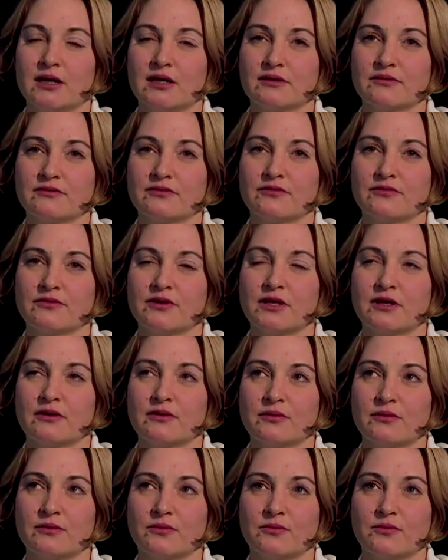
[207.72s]
And there
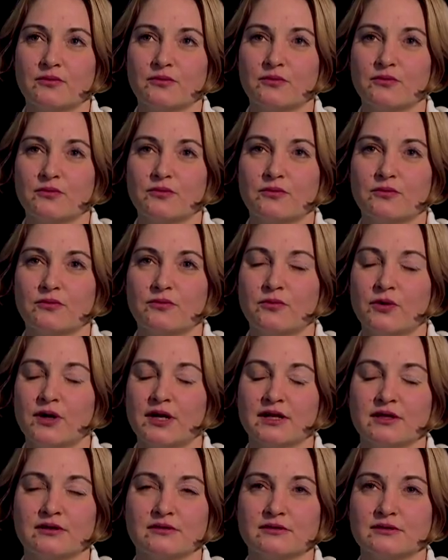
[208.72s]
are
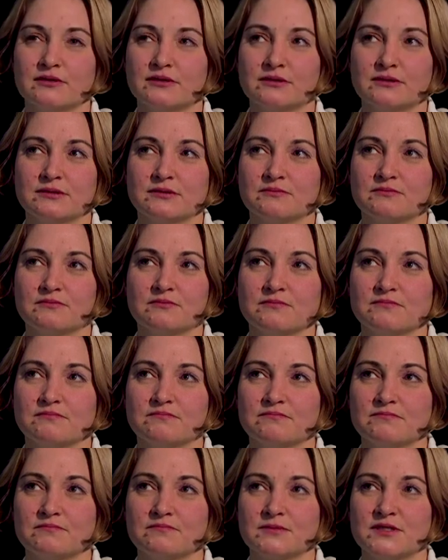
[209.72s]
very uh,
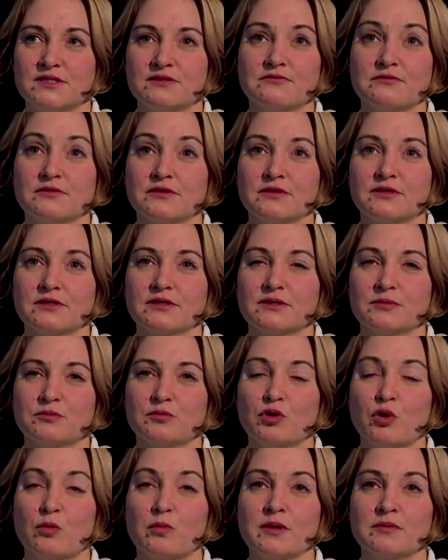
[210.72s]
different
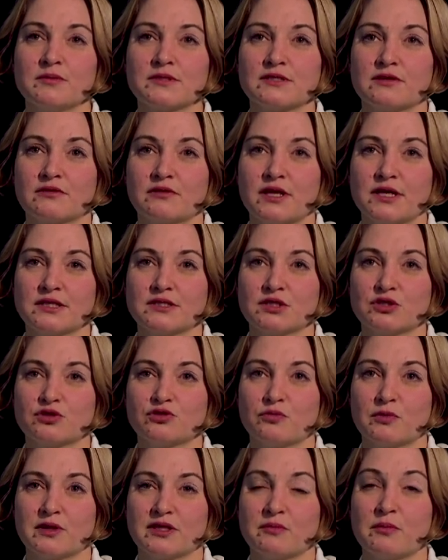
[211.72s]
problems related
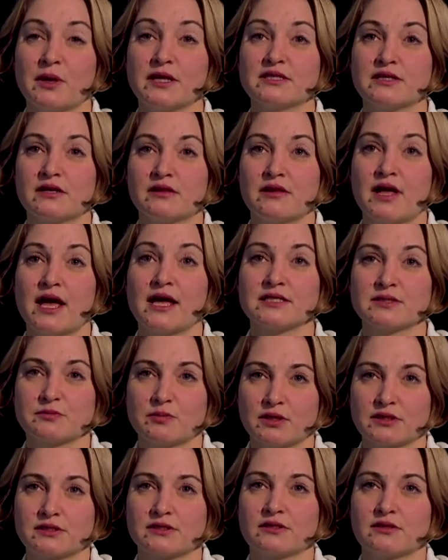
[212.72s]
to mathematical
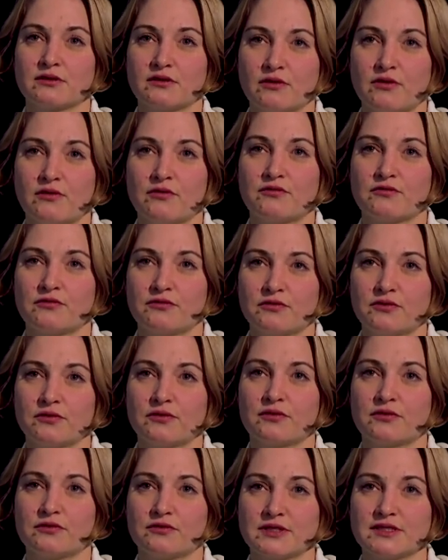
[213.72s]
aspects of
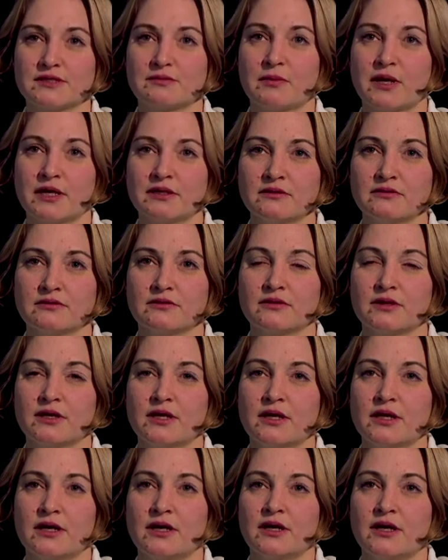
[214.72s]
uh, this method,
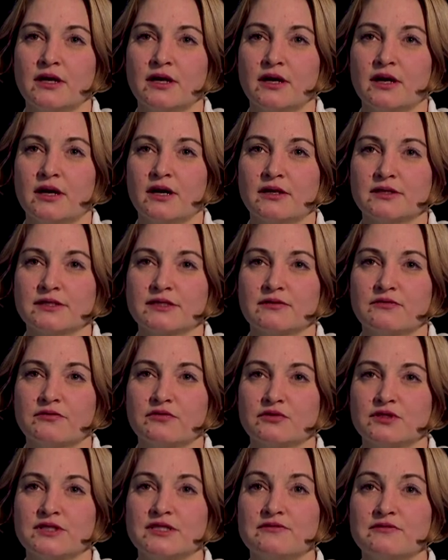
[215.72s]
also
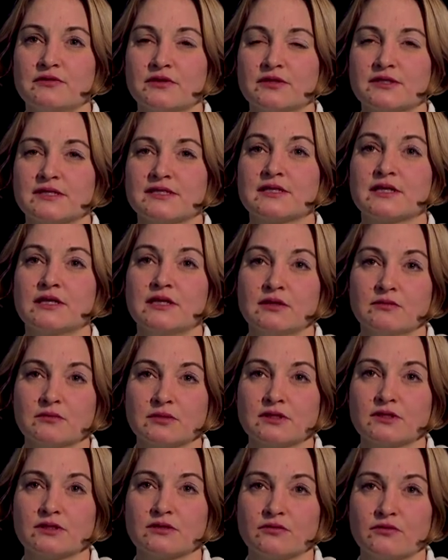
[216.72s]
for different
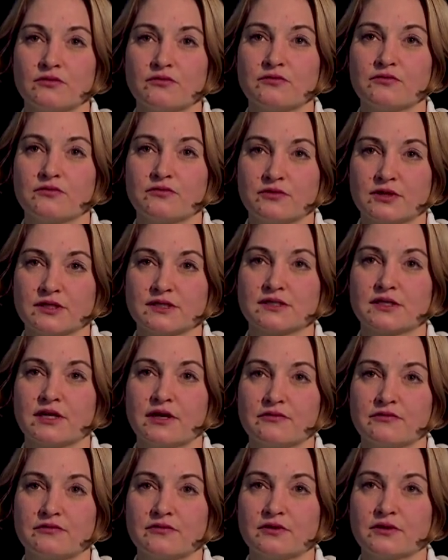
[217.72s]
schemes of the
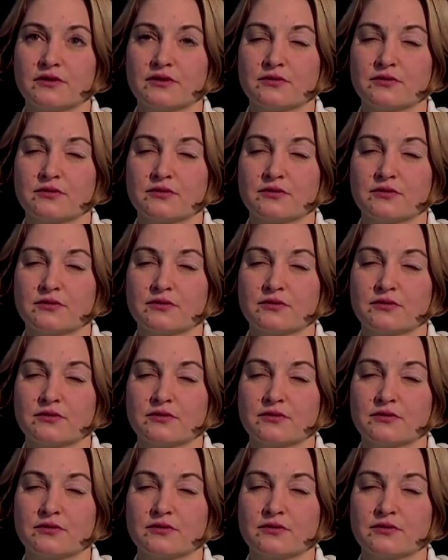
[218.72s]
cipher.